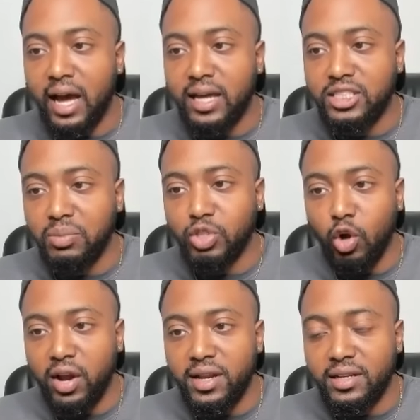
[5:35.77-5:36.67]
Jim
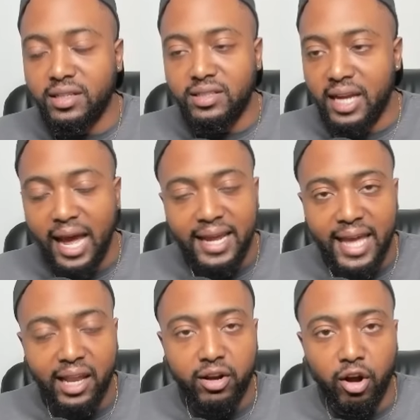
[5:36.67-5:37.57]
Jordan did not
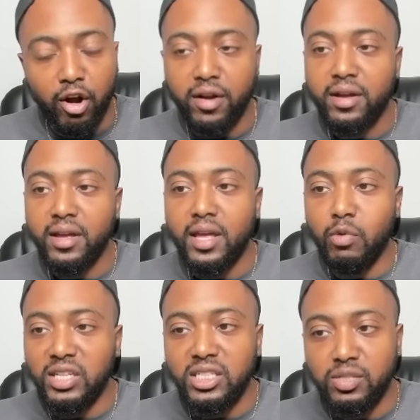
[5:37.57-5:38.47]
yell at her. He
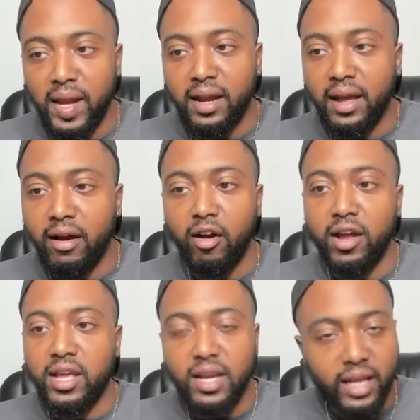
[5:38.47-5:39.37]
wasn't spitting at her.
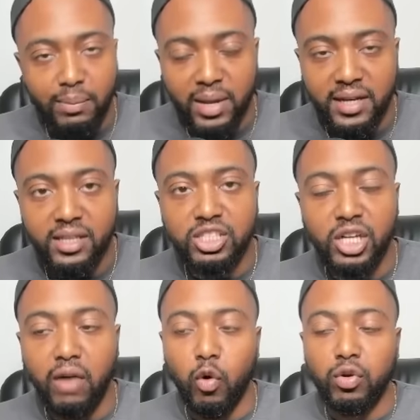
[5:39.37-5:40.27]
He didn't come in
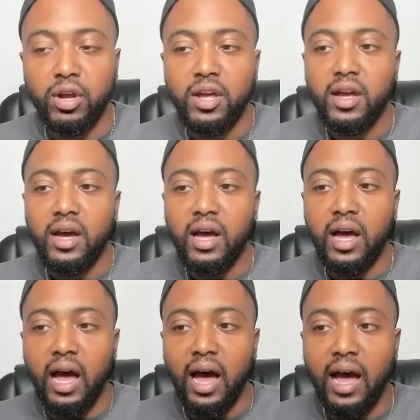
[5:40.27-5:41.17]
disheveled. In
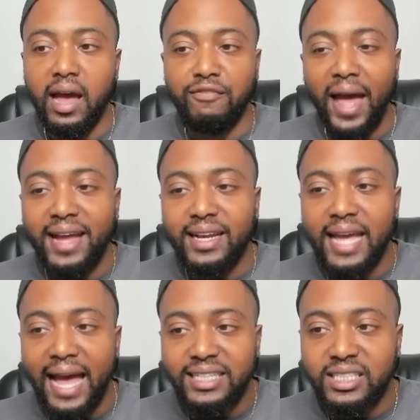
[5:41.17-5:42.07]
fact,
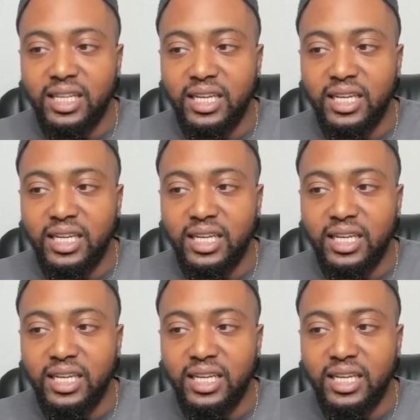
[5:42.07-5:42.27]
he actually